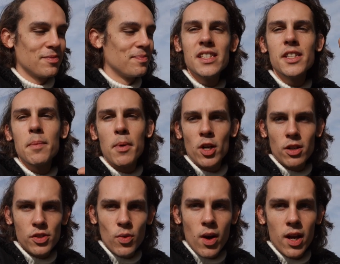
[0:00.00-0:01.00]
She's in the murder
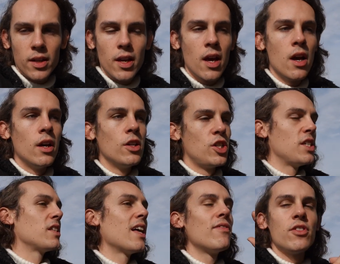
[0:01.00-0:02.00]
squad.
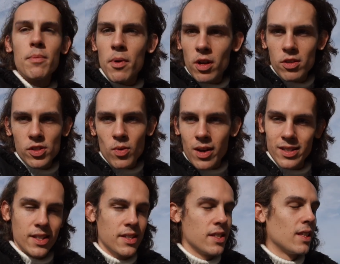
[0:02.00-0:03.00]
She's left the murder squad
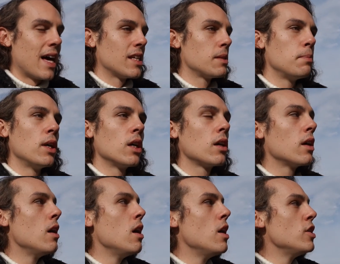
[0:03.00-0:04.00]
since the last book.
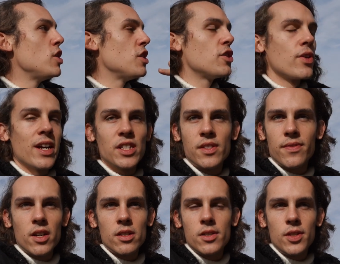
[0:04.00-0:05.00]
She's
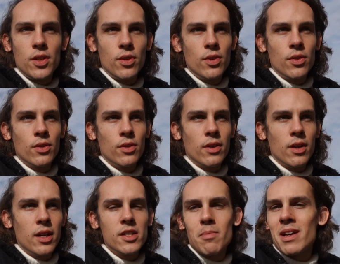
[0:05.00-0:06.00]
transferred to
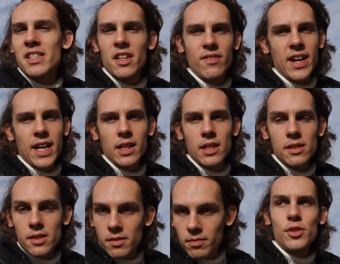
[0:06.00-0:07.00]
domestic
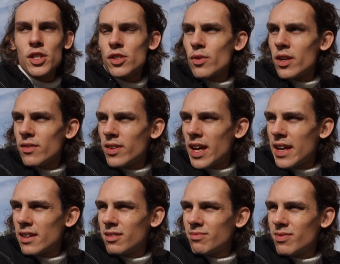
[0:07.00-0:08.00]
violence. So she's sort of
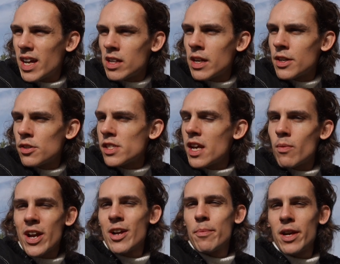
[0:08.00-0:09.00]
like, I don't understand
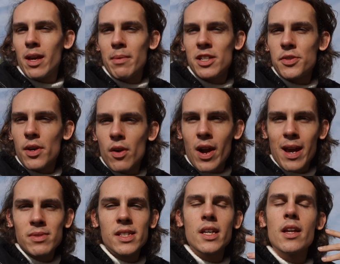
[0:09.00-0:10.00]
why you're bringing me to a
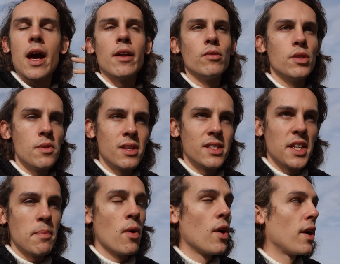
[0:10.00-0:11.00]
crime scene. I don't do this
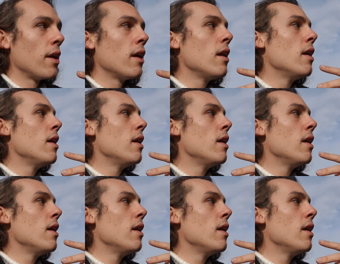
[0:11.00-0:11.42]
anymore.